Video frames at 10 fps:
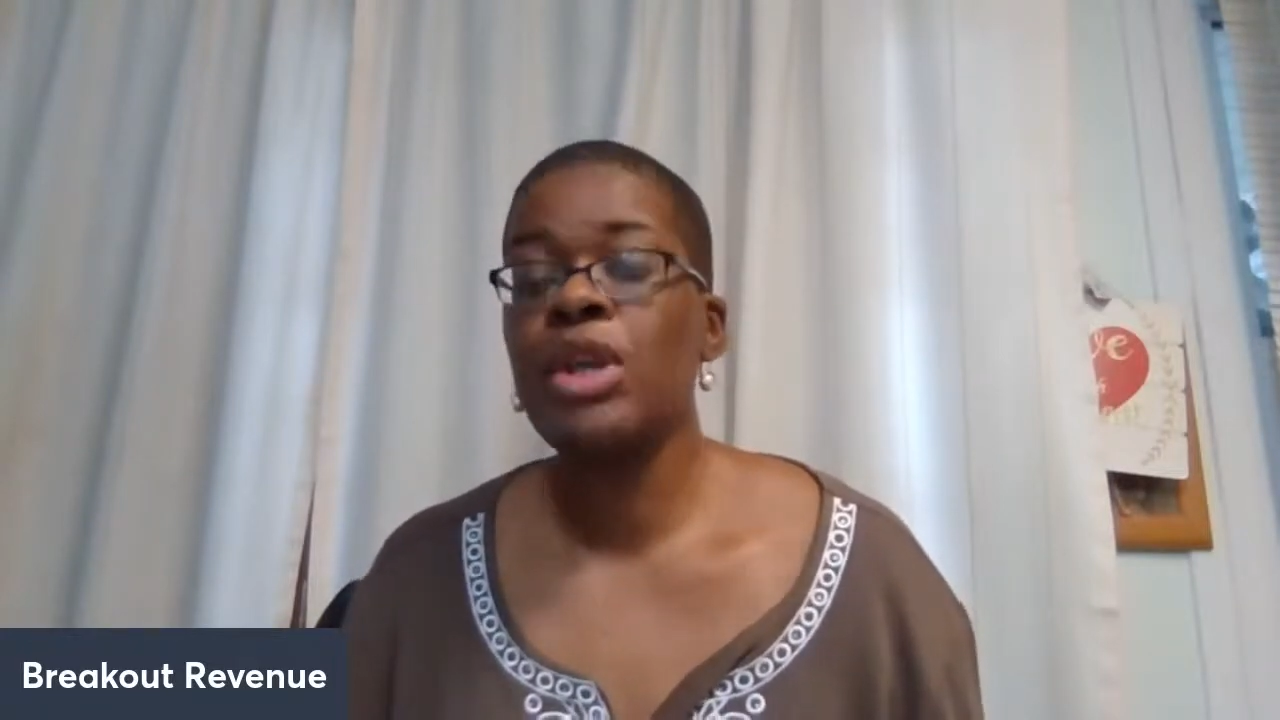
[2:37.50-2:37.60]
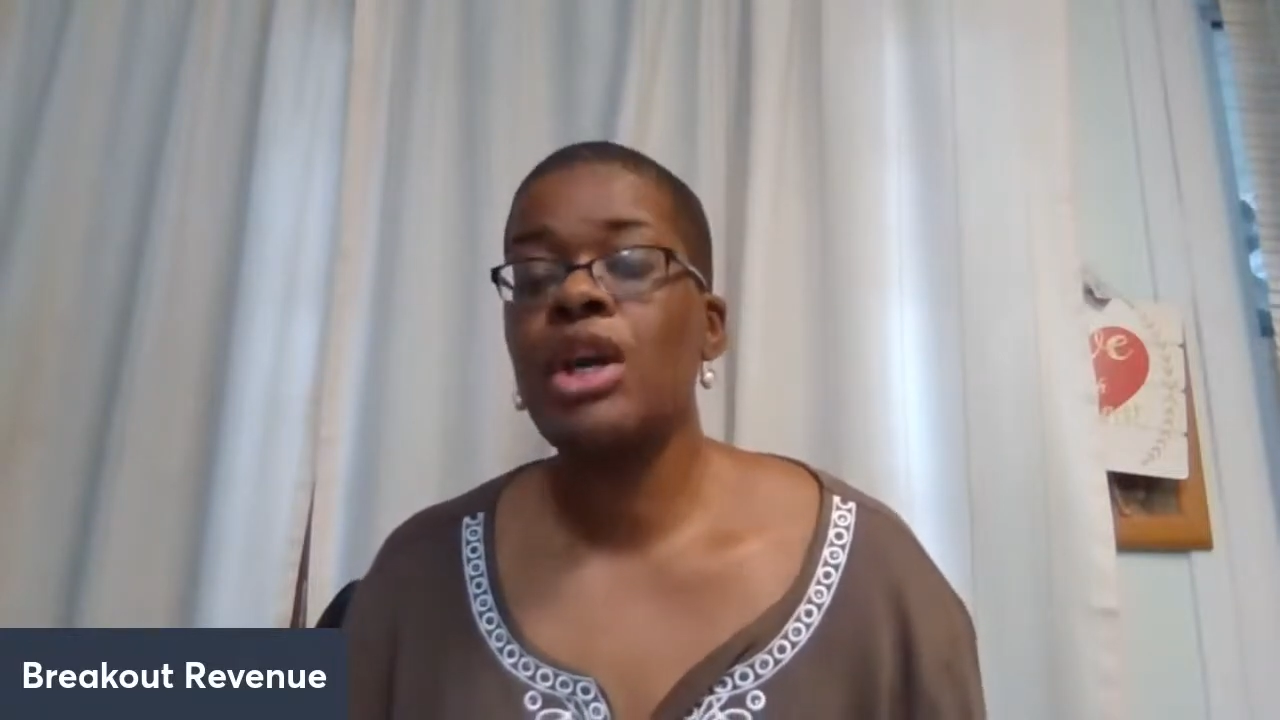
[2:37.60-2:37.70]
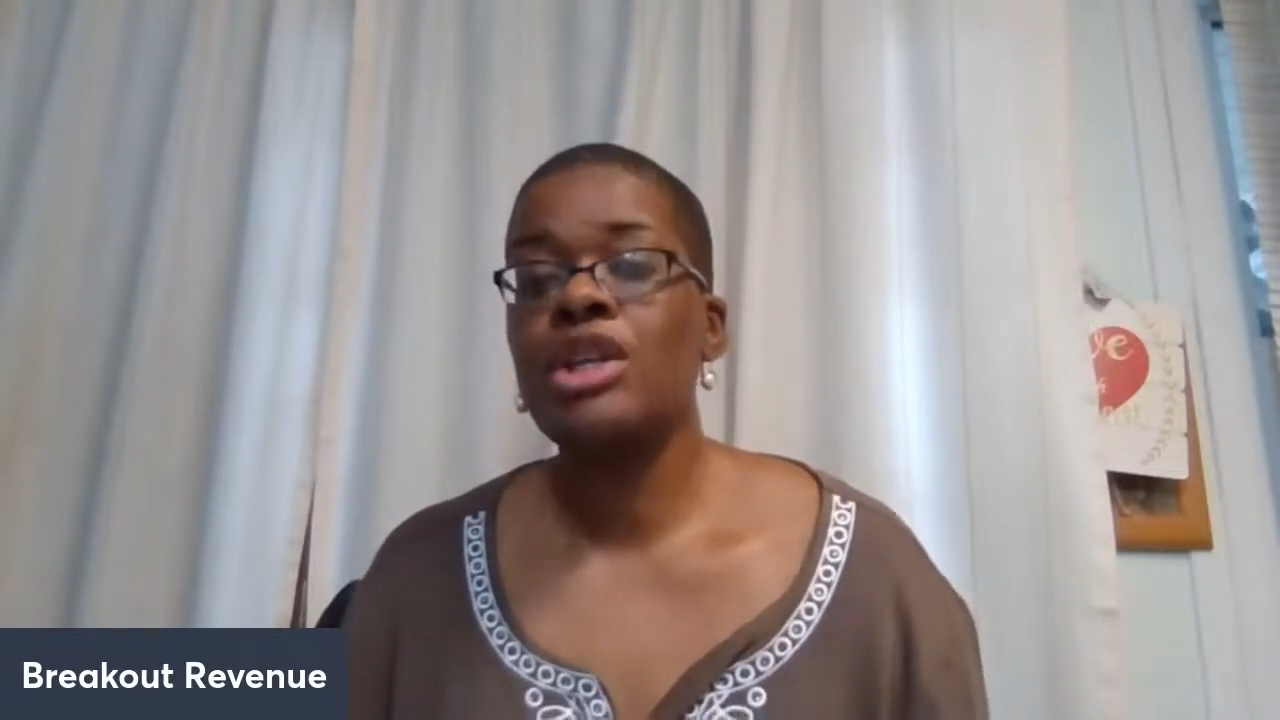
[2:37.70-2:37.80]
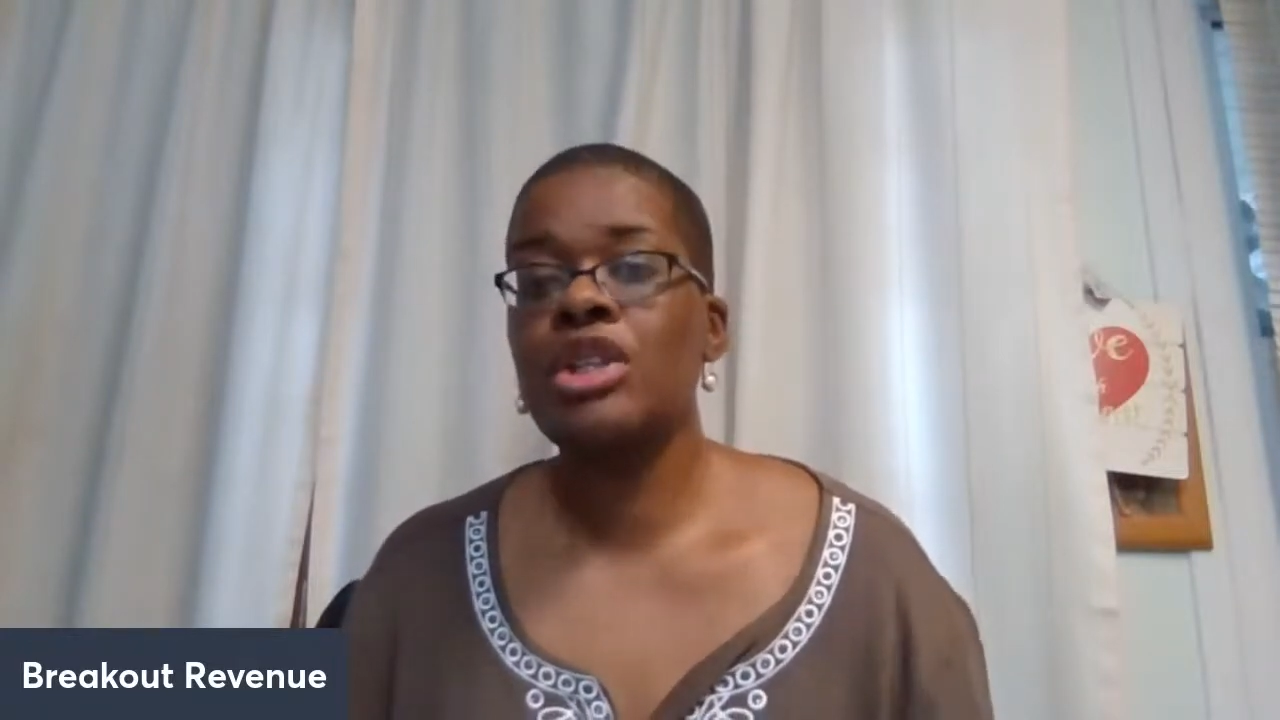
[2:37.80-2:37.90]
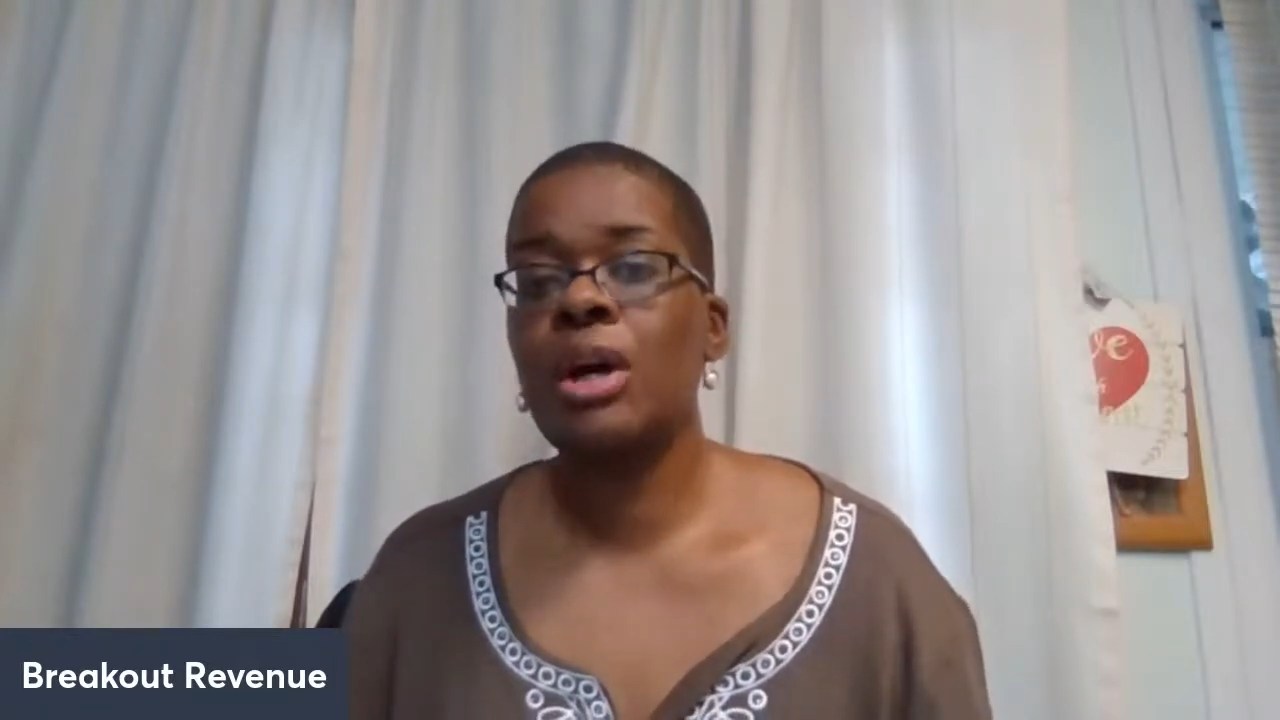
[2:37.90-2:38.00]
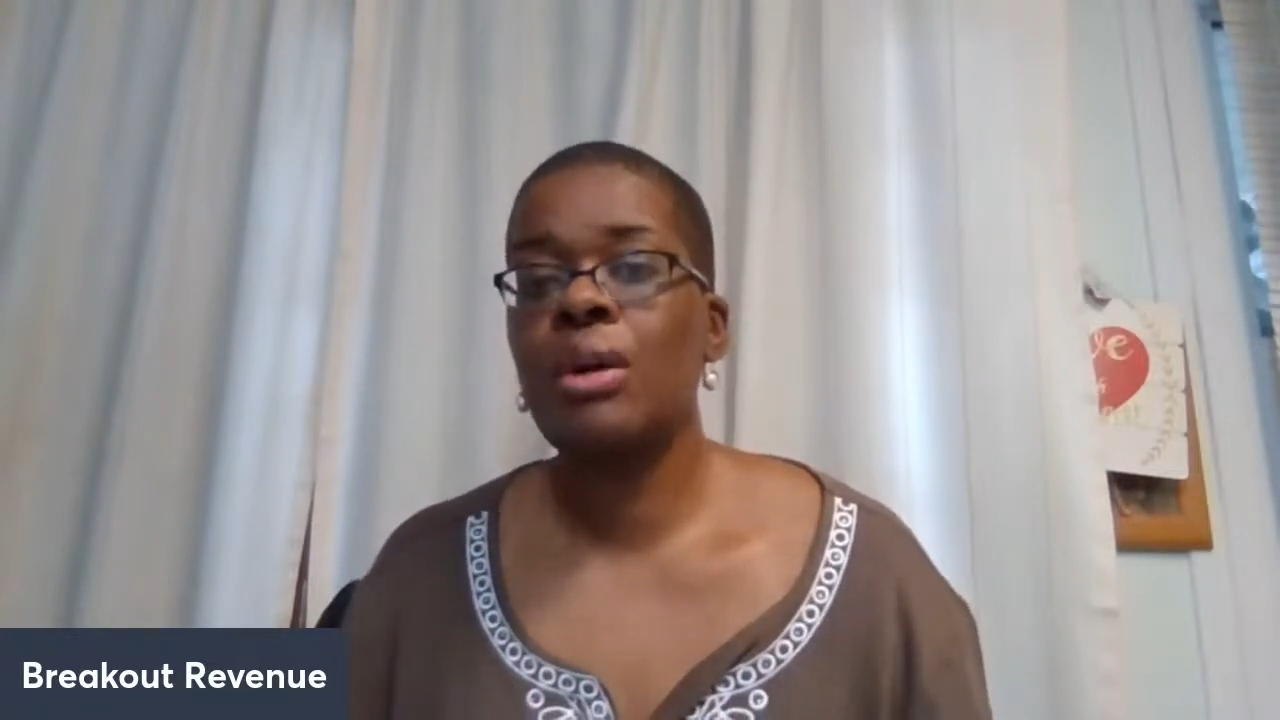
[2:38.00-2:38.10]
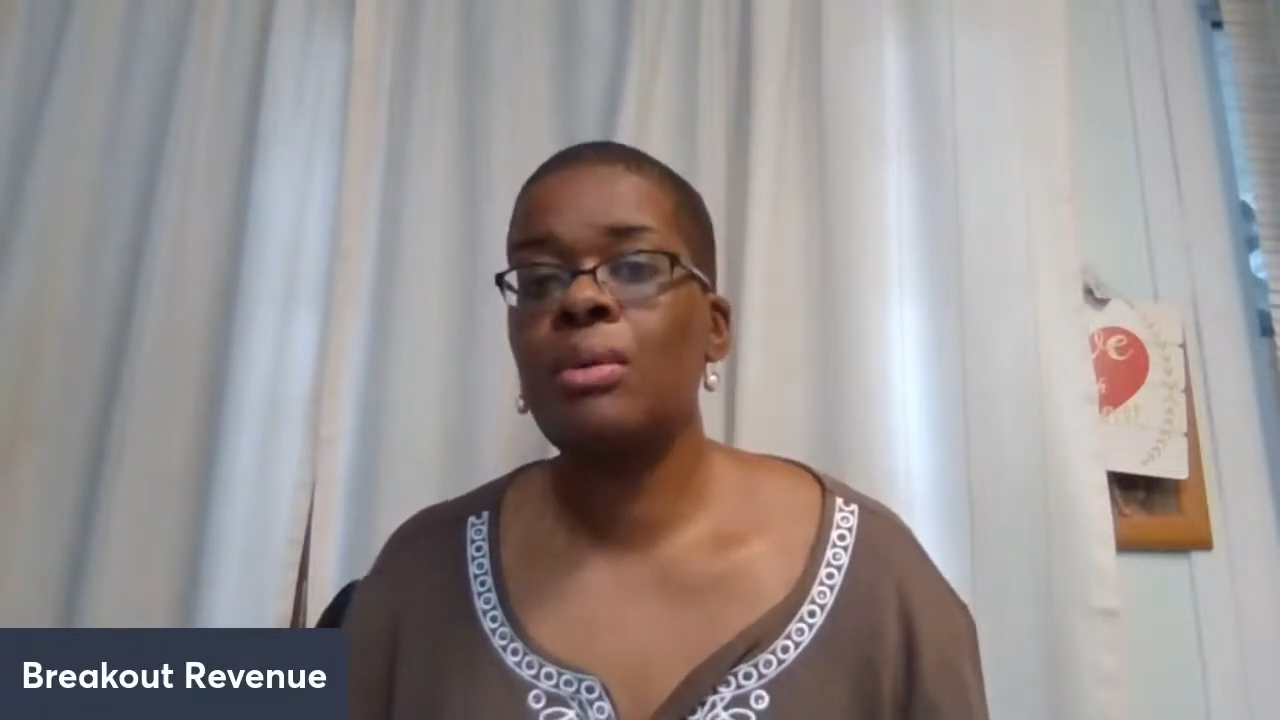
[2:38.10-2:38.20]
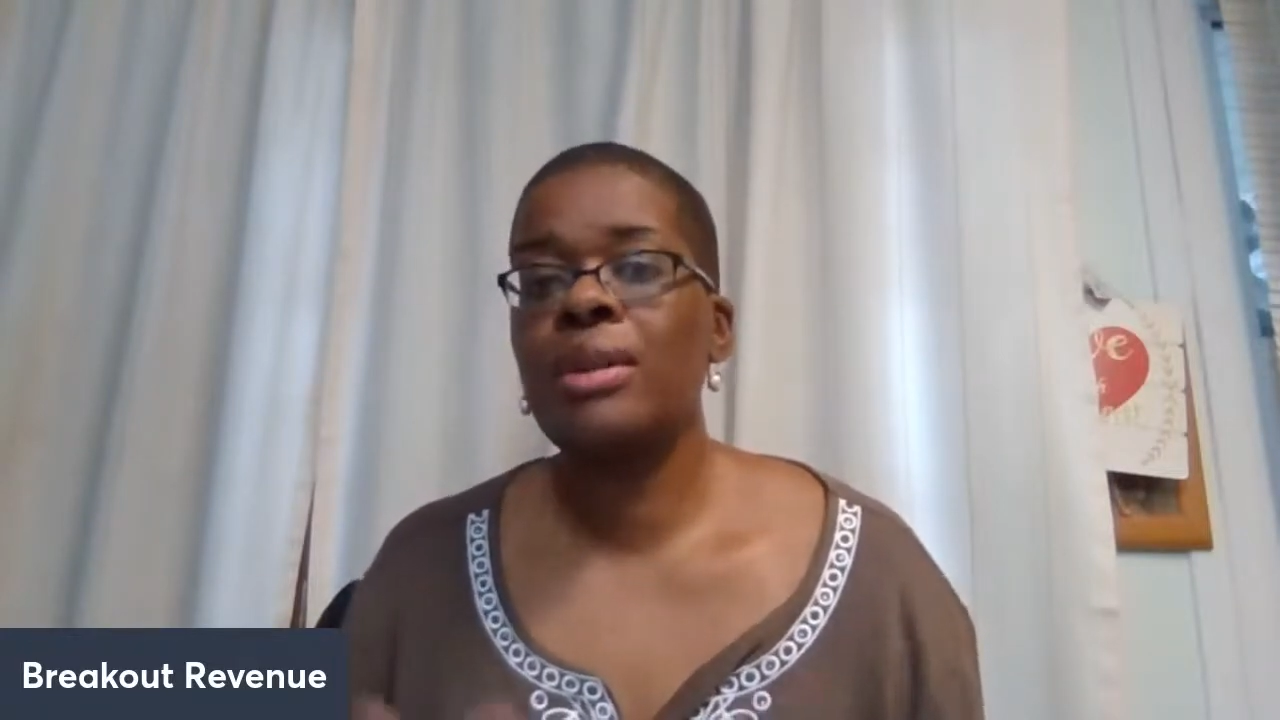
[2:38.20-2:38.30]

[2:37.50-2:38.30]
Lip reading: So